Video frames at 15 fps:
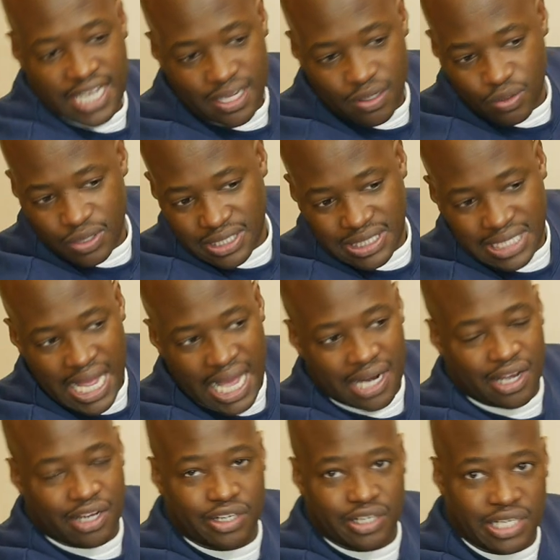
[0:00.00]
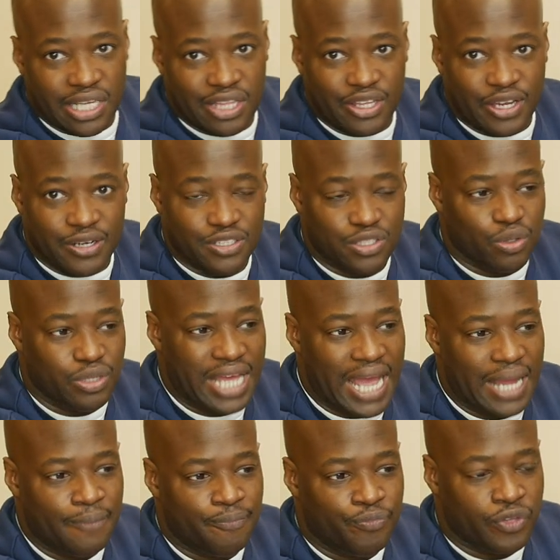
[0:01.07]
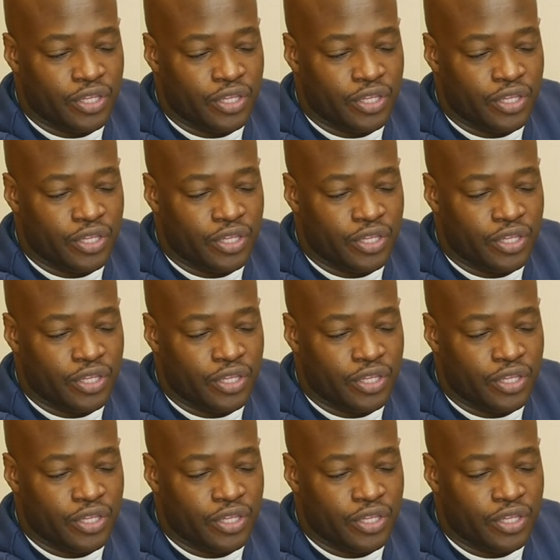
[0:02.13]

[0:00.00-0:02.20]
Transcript: handle is not underneath here, so that